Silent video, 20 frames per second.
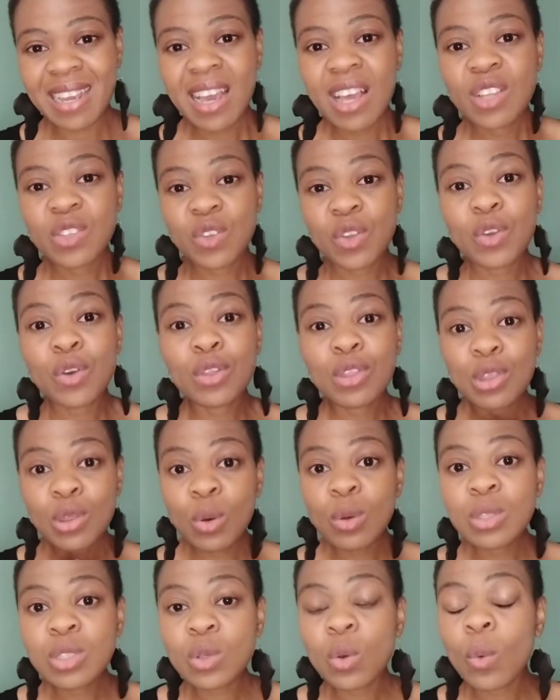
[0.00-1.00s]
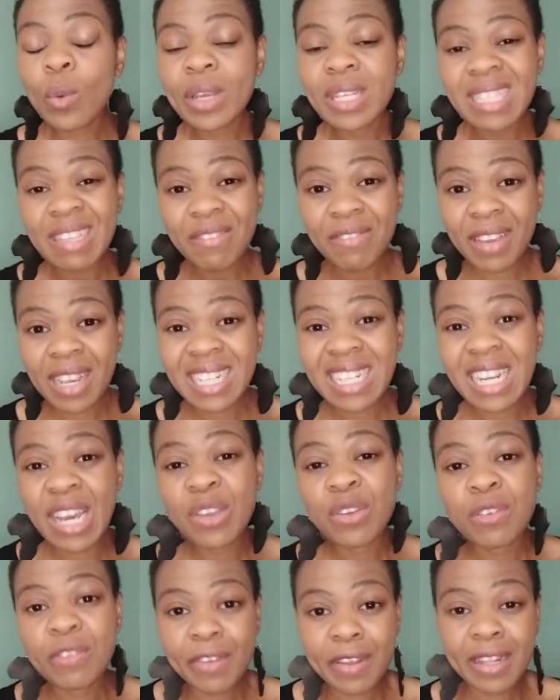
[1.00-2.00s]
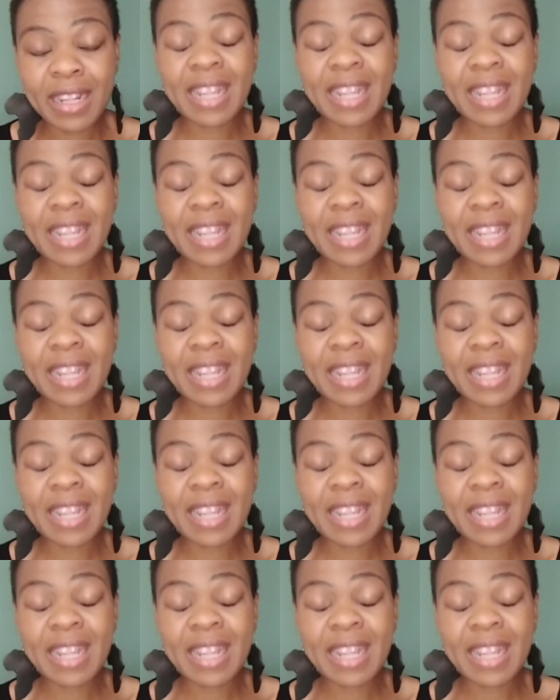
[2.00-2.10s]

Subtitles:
So your thoughts always affect how you feel,